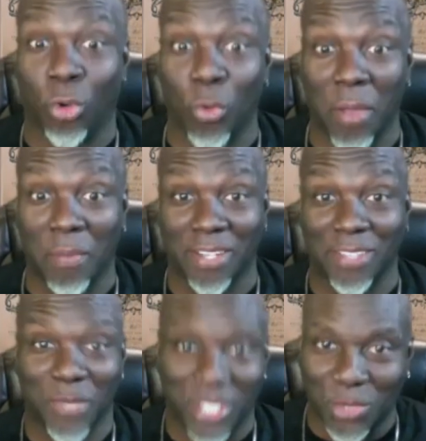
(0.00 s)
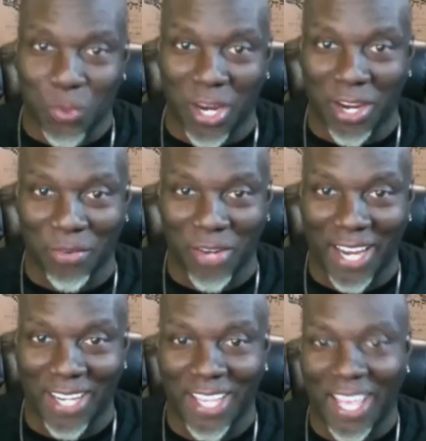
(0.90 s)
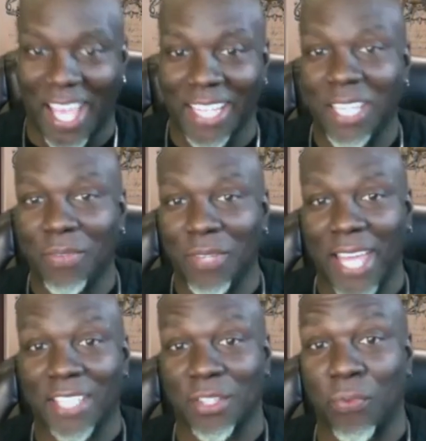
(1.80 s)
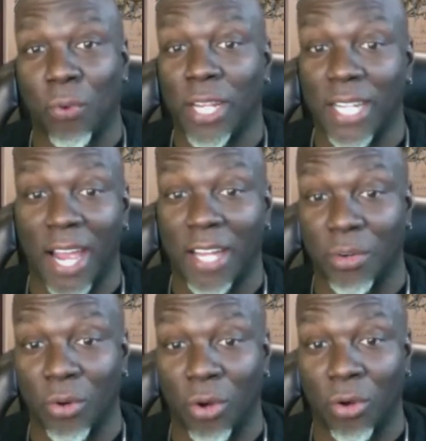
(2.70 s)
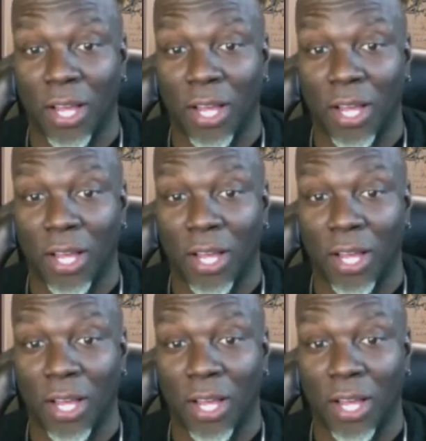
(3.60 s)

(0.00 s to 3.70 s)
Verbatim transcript: women, which is weird, right? And even as a 49 year old,